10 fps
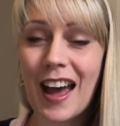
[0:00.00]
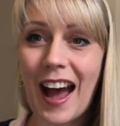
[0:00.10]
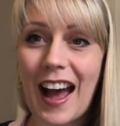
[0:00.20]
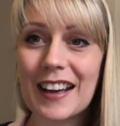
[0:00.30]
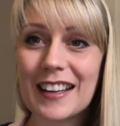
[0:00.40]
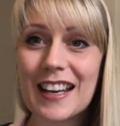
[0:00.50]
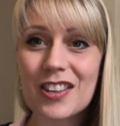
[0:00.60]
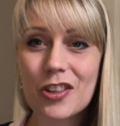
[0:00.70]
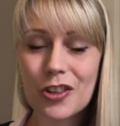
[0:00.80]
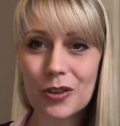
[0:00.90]
and it
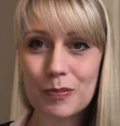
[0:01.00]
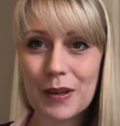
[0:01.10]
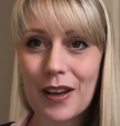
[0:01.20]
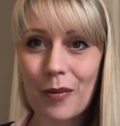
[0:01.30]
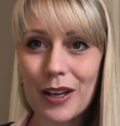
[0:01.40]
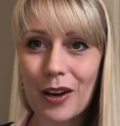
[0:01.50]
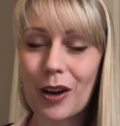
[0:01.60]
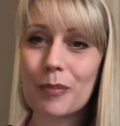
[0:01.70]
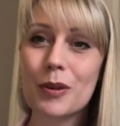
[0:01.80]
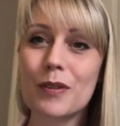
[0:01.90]
should be going
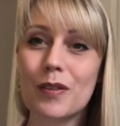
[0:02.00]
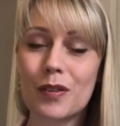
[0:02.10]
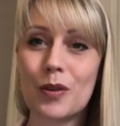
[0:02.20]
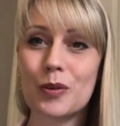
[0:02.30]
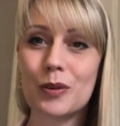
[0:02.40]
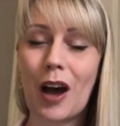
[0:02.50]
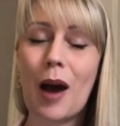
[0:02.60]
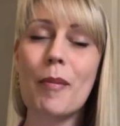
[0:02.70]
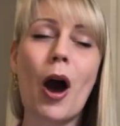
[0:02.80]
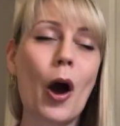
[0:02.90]
up soon. I'm
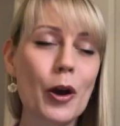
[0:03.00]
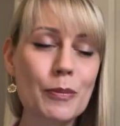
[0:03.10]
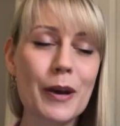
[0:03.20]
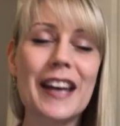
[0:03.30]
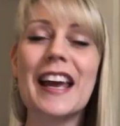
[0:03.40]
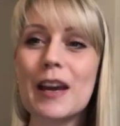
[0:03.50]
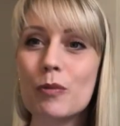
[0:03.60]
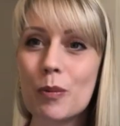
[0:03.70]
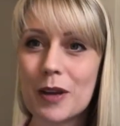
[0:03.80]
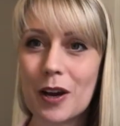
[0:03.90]
hoping it will
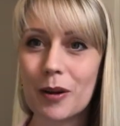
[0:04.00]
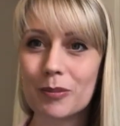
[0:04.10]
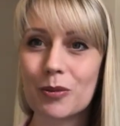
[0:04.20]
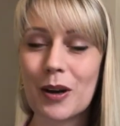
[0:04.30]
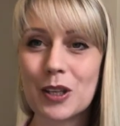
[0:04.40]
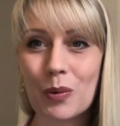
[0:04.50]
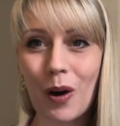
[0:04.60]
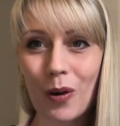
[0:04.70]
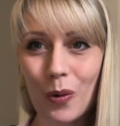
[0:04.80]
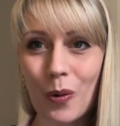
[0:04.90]
be up when you are
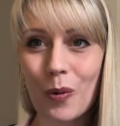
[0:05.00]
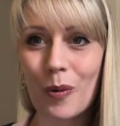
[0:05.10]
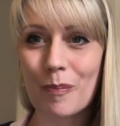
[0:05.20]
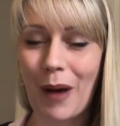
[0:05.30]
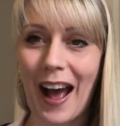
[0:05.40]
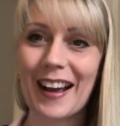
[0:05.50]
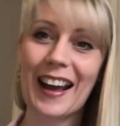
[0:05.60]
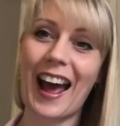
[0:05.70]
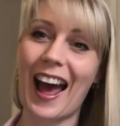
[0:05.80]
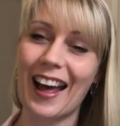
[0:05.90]
all back
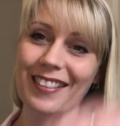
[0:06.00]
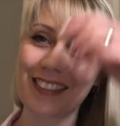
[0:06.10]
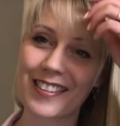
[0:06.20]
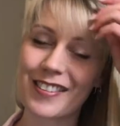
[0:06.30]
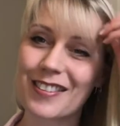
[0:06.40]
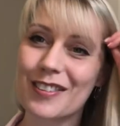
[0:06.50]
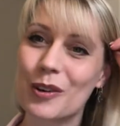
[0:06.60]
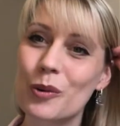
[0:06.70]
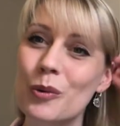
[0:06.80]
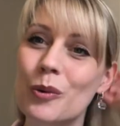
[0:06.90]
at
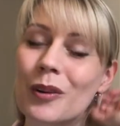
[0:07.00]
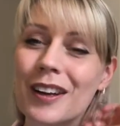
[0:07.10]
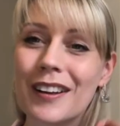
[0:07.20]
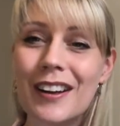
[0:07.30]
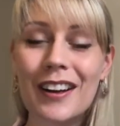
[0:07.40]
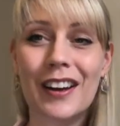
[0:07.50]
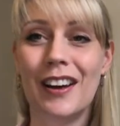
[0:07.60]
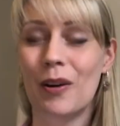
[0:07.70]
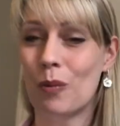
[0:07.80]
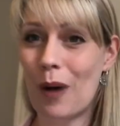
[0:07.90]
school.
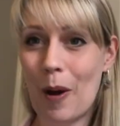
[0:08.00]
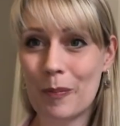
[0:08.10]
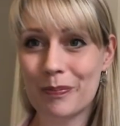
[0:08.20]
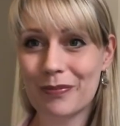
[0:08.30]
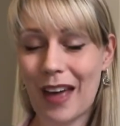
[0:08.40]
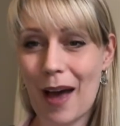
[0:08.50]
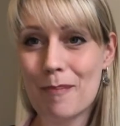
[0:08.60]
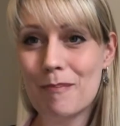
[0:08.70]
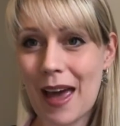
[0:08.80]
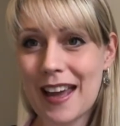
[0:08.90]
Well, that
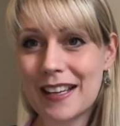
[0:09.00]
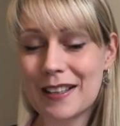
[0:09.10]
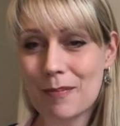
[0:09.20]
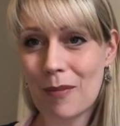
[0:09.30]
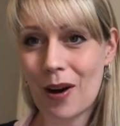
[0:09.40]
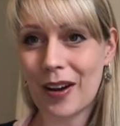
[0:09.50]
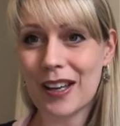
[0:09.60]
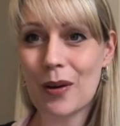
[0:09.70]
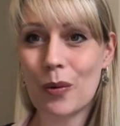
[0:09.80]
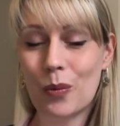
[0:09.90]
made my
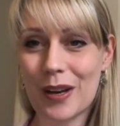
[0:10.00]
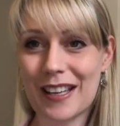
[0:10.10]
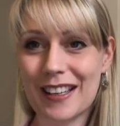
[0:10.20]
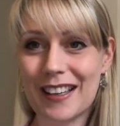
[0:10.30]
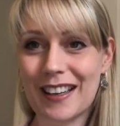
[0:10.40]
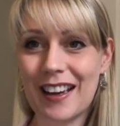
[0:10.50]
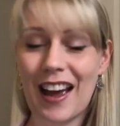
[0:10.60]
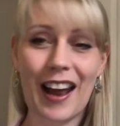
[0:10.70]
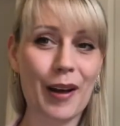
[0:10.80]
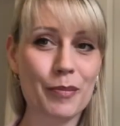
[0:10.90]
week
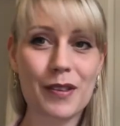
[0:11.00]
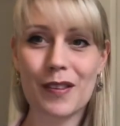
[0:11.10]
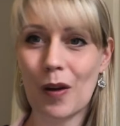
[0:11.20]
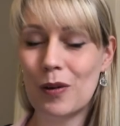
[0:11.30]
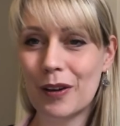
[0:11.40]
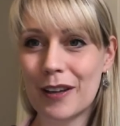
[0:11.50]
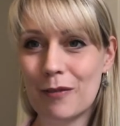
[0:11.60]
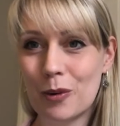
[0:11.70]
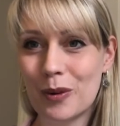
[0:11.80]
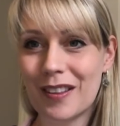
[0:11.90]
and I'm so looking
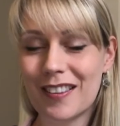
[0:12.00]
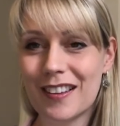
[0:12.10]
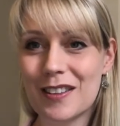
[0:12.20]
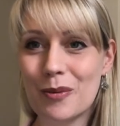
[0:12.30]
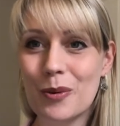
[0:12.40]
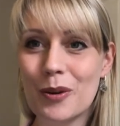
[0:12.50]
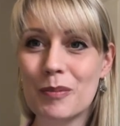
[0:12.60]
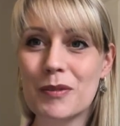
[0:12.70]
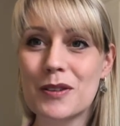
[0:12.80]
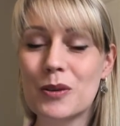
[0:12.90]
forward to seeing you all come to
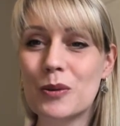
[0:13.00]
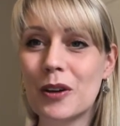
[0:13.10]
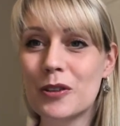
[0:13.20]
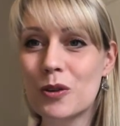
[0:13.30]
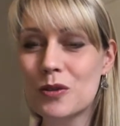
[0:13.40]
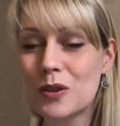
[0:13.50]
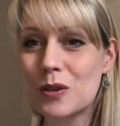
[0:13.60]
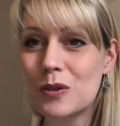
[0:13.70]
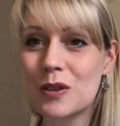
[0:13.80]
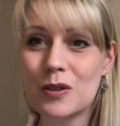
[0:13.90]
school on your
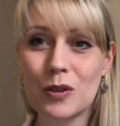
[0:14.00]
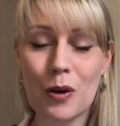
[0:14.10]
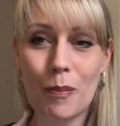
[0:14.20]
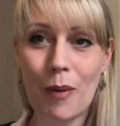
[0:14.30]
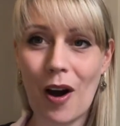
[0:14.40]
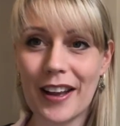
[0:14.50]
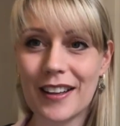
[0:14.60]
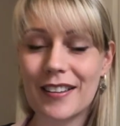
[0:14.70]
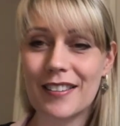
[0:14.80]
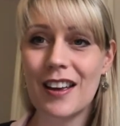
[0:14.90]
scooters or your bikes